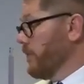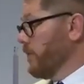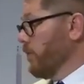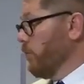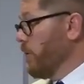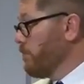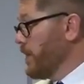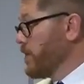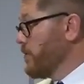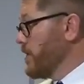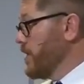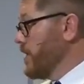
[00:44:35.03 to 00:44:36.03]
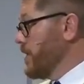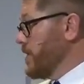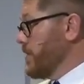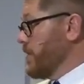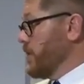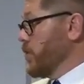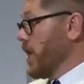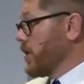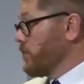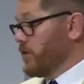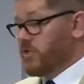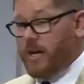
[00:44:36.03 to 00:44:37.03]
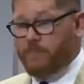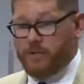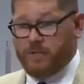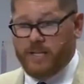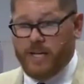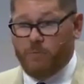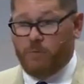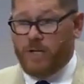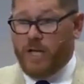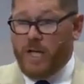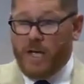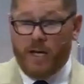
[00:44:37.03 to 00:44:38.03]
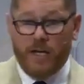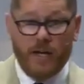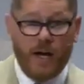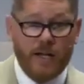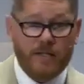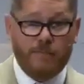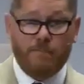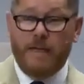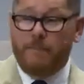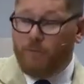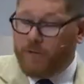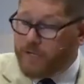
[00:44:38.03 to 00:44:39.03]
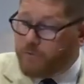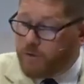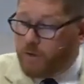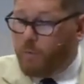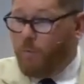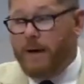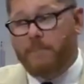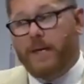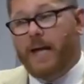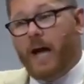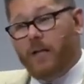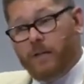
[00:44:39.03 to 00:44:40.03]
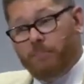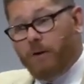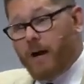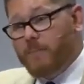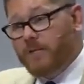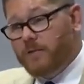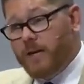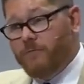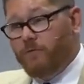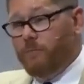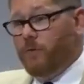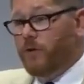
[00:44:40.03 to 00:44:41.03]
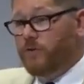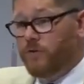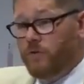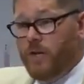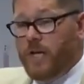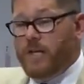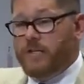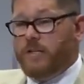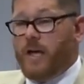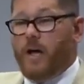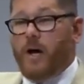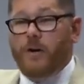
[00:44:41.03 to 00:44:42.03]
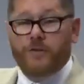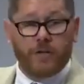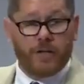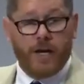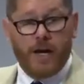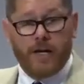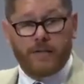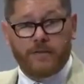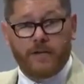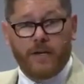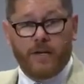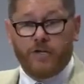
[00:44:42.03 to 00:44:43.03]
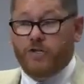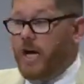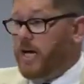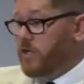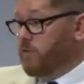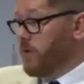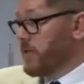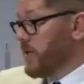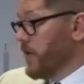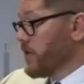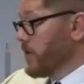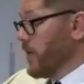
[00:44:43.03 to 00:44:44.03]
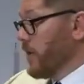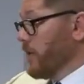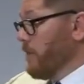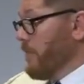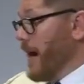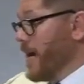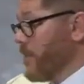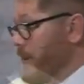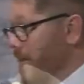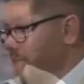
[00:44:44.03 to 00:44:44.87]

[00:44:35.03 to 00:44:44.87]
Well, one place we see this is in Joshua chapter 10 when God's people, Israel, are wiping out the promised land from those who saw other gods. Joshua tells the, the mighty man, he